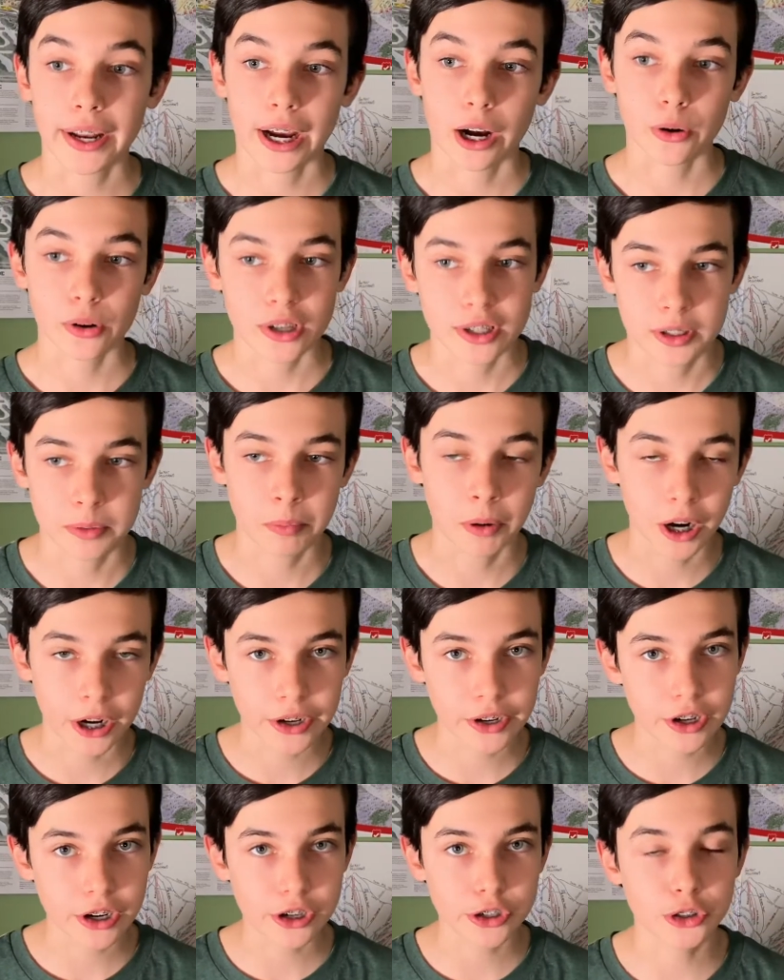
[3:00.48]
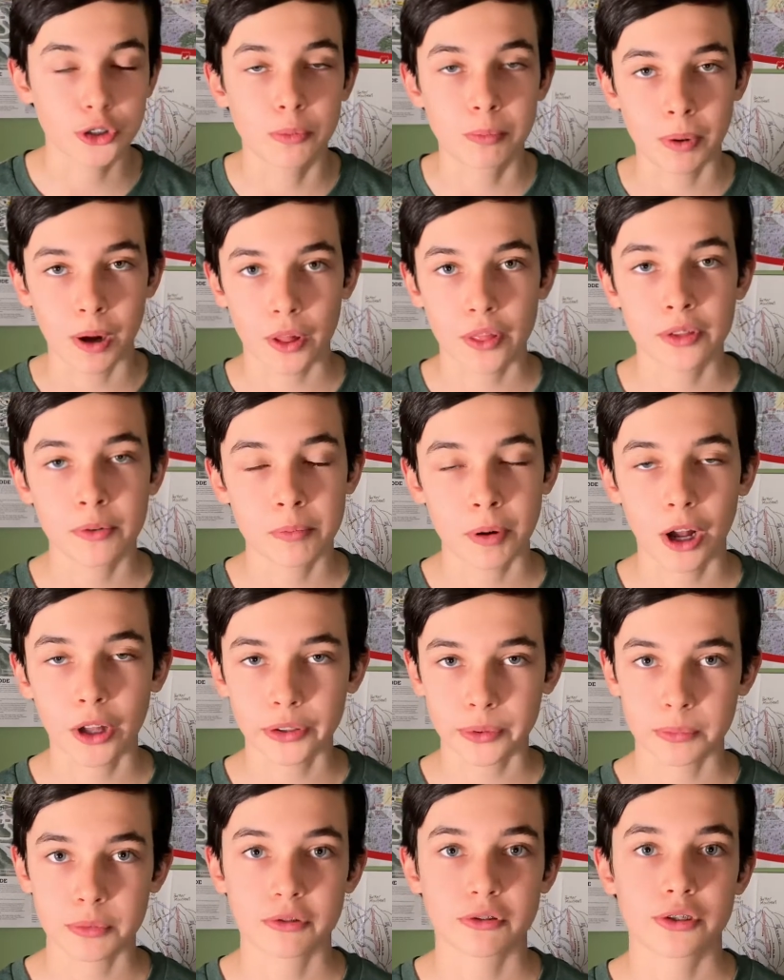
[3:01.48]
out his partner, so the
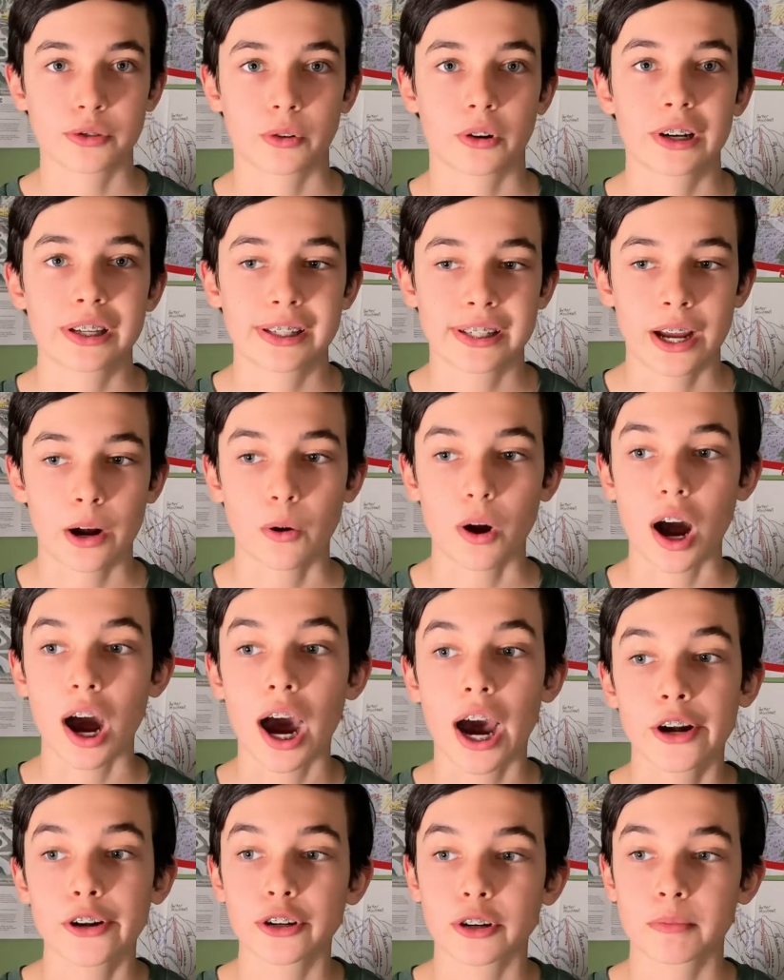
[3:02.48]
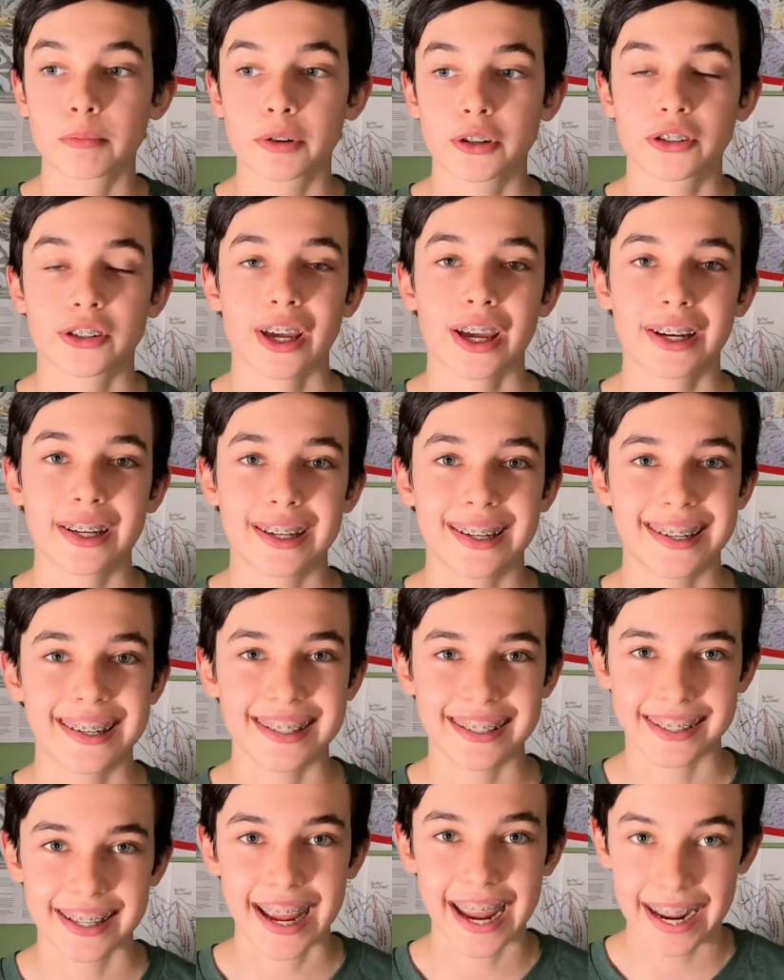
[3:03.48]
Balsams Resort is now 100% in
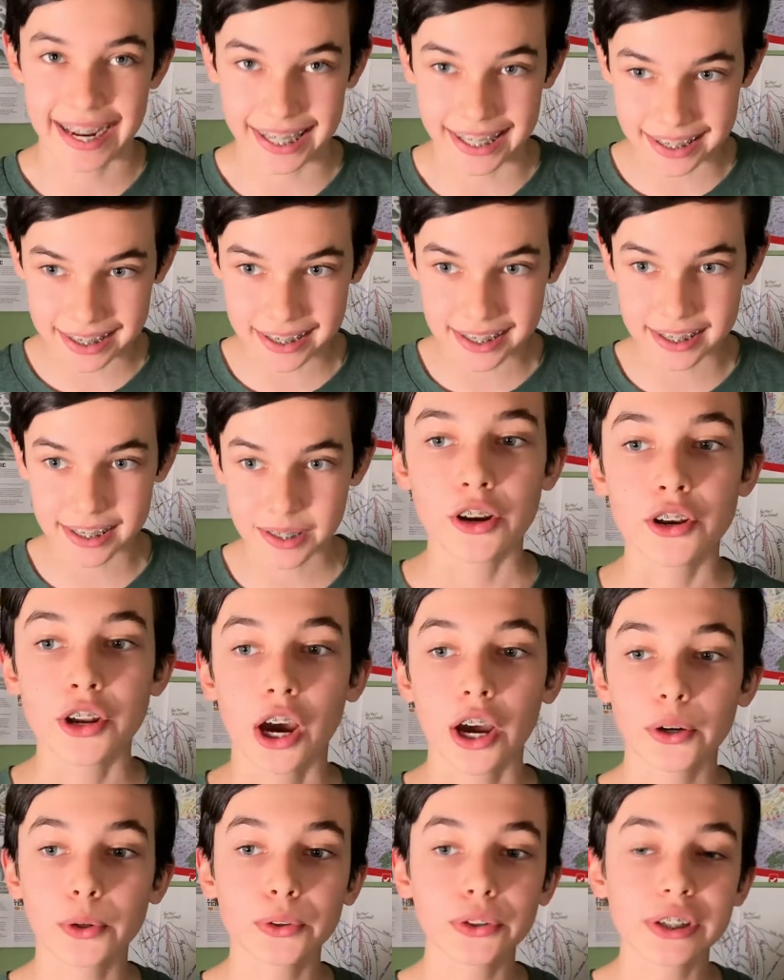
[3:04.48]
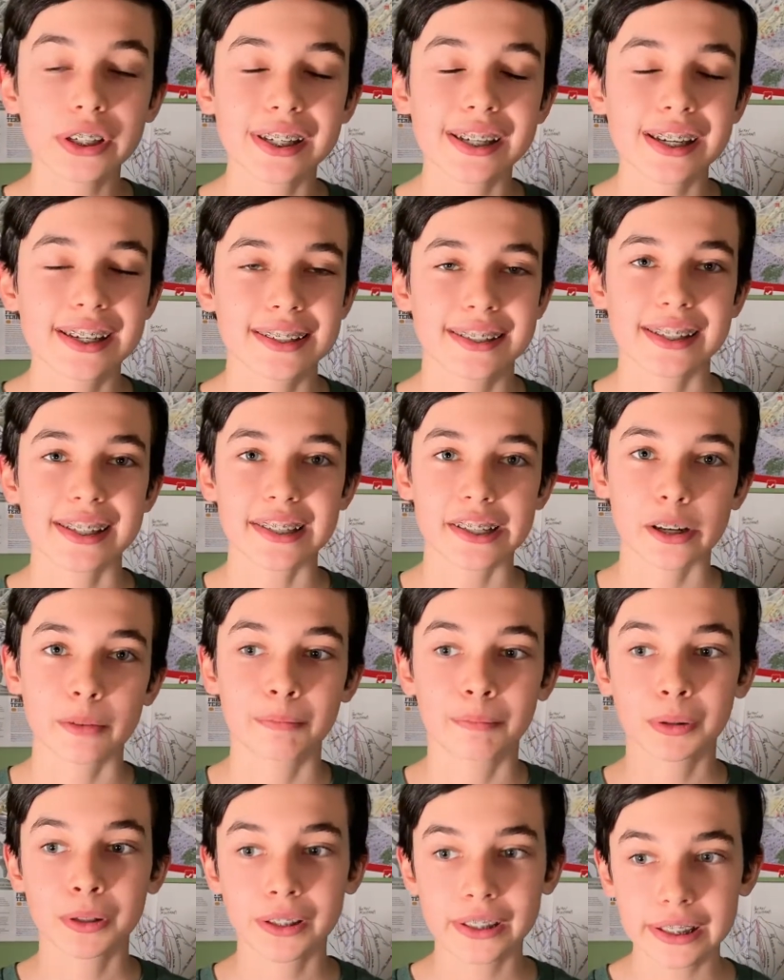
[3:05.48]
his hands. Not only is he
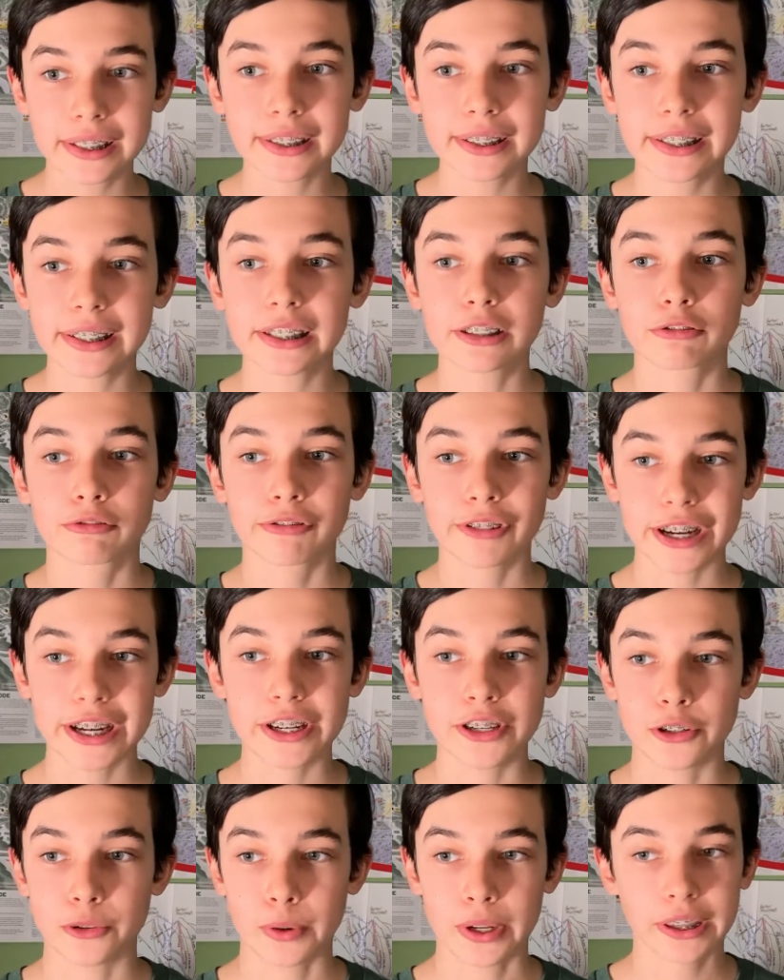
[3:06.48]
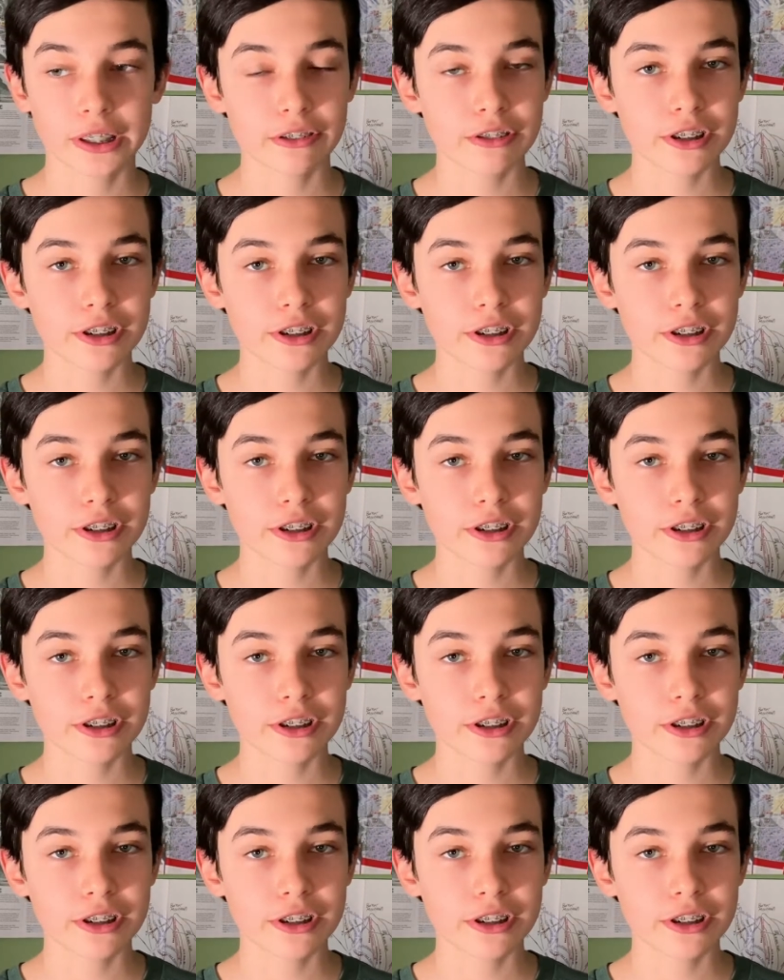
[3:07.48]
completely redoing the